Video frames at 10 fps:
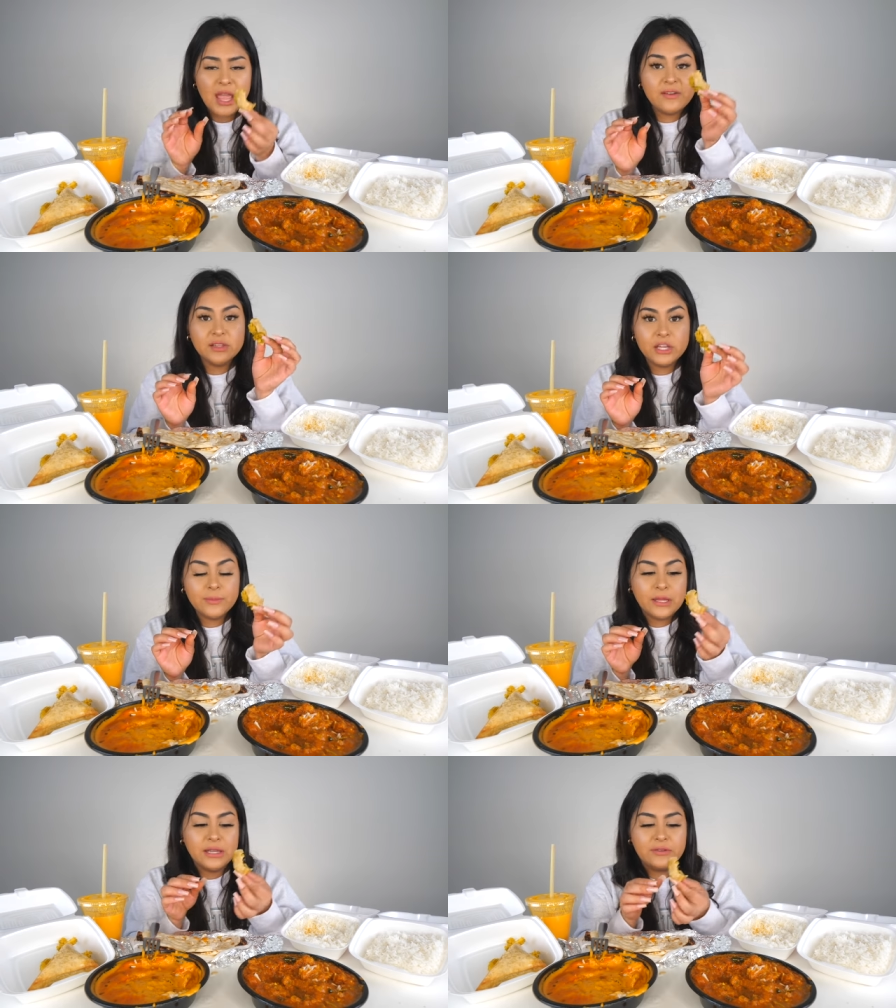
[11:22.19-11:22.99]
I have a little
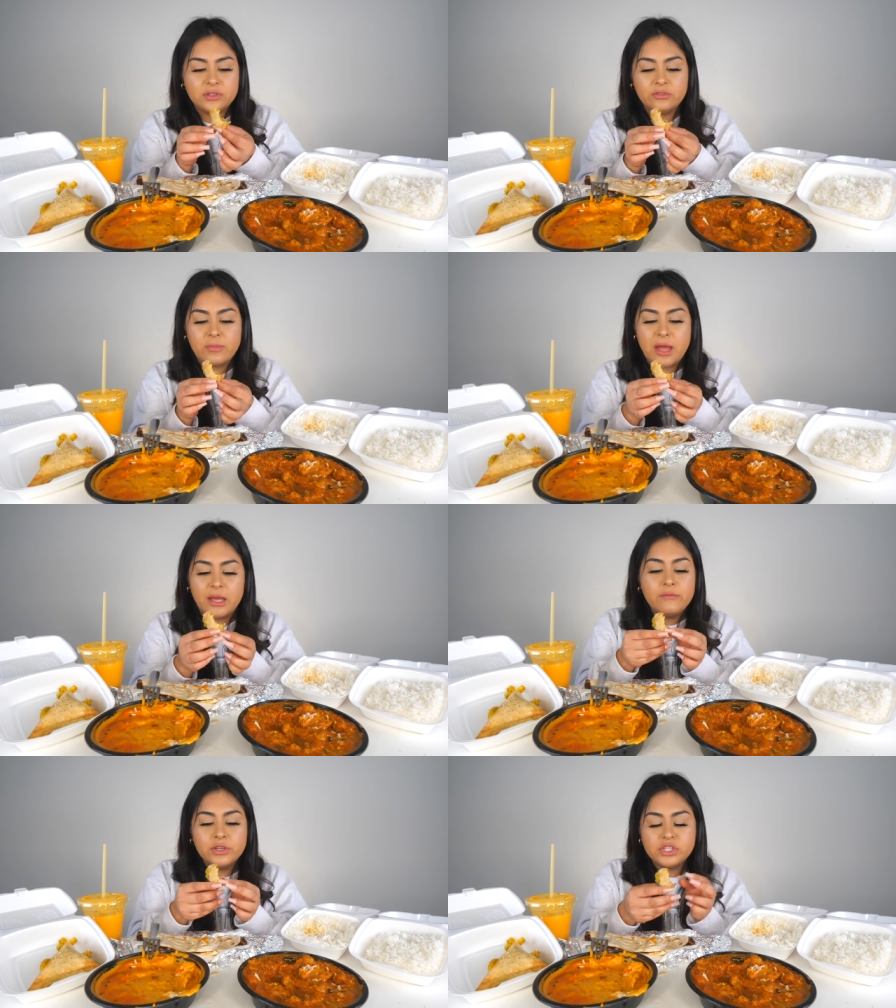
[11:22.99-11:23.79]
bit left of
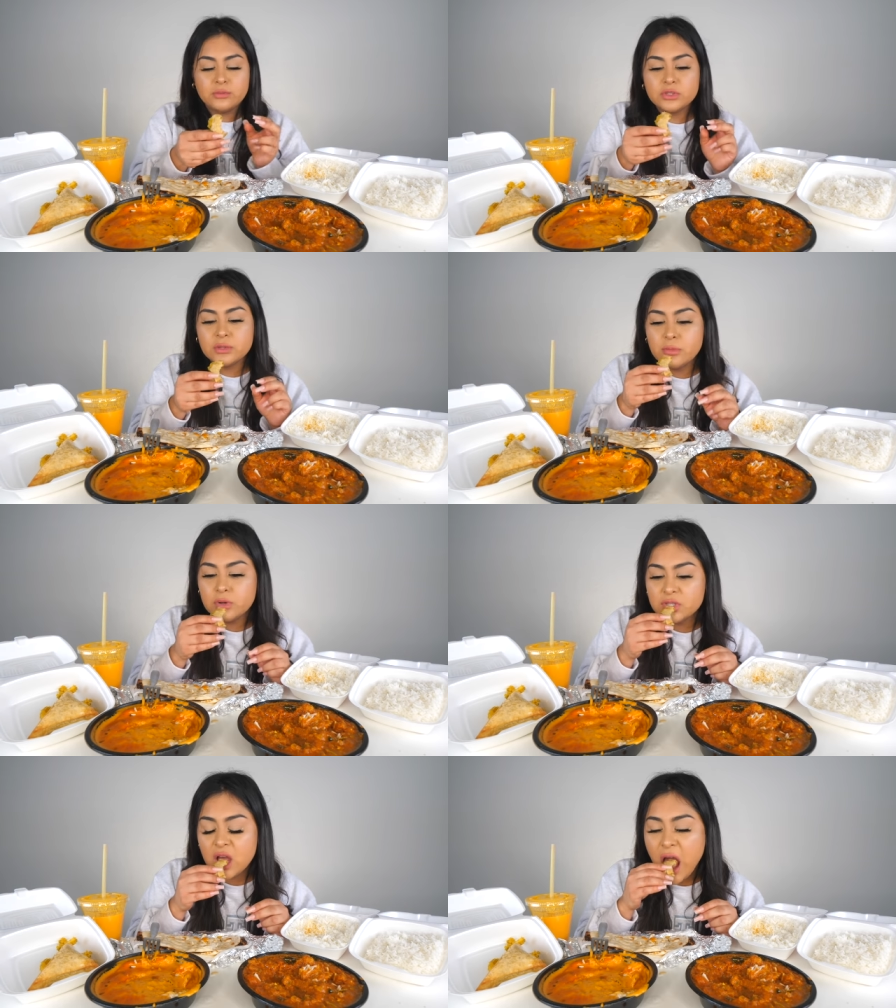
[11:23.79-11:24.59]
my vegetable
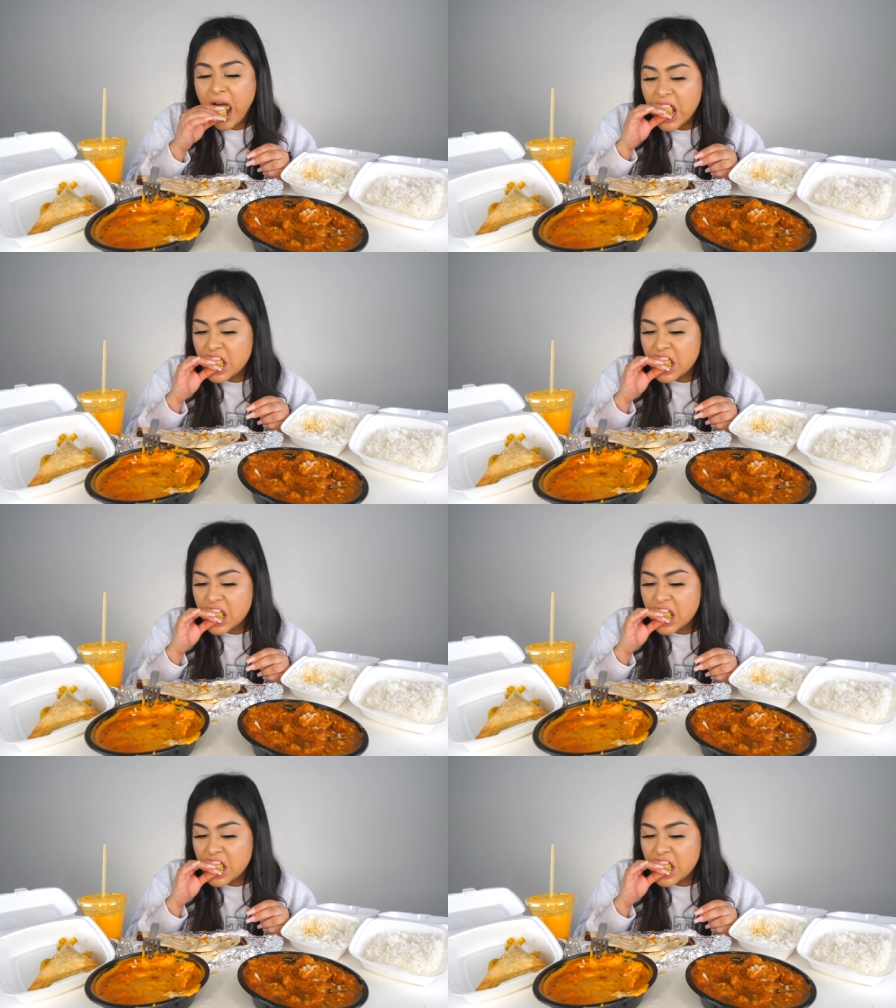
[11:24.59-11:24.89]
samosa.